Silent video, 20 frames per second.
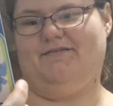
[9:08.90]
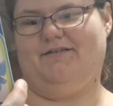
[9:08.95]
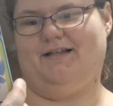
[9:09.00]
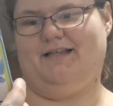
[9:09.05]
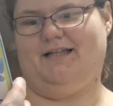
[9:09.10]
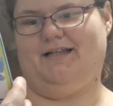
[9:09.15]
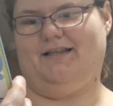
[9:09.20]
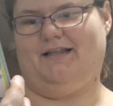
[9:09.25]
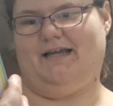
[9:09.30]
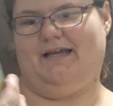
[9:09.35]

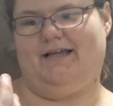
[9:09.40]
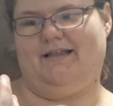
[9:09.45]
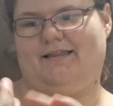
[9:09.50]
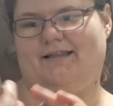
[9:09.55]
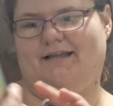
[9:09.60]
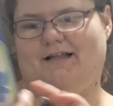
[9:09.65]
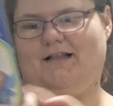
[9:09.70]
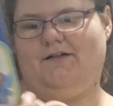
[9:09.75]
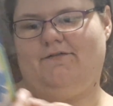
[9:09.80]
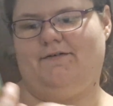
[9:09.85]
really like, the
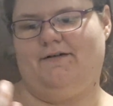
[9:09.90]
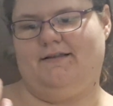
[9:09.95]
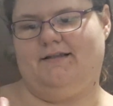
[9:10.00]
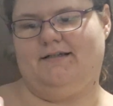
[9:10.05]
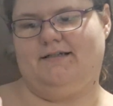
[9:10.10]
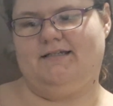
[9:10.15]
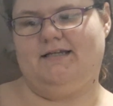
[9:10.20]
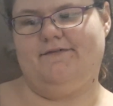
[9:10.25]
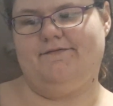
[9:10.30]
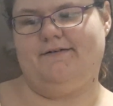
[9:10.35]
elephant that
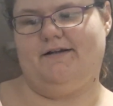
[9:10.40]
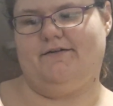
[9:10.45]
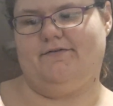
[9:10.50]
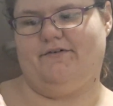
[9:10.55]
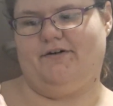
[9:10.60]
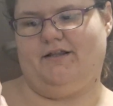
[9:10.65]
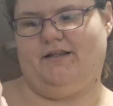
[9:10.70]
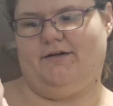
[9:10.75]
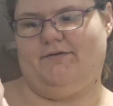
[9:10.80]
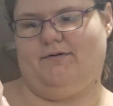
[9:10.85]
Tiffany
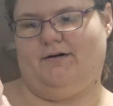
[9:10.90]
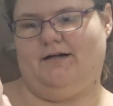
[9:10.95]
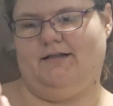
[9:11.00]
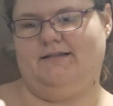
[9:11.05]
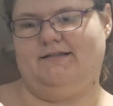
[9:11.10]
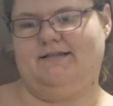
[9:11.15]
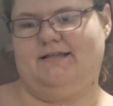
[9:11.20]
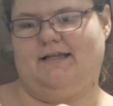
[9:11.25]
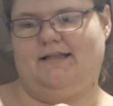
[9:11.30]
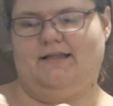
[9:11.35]
really
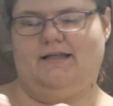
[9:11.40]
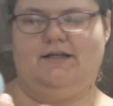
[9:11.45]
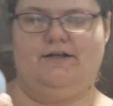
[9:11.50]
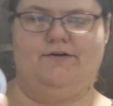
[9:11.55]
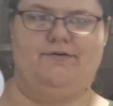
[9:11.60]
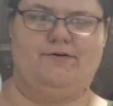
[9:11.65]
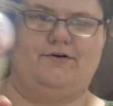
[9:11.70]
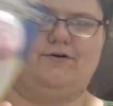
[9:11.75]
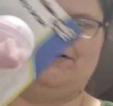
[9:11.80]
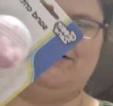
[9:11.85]
wants, and the
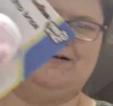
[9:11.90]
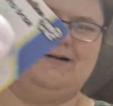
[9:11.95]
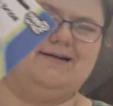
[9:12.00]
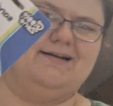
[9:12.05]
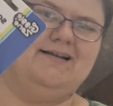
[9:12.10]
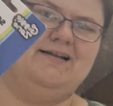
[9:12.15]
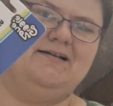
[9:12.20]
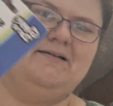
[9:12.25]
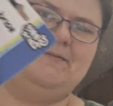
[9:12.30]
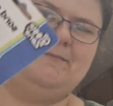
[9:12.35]

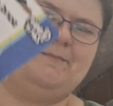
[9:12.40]
unicorn.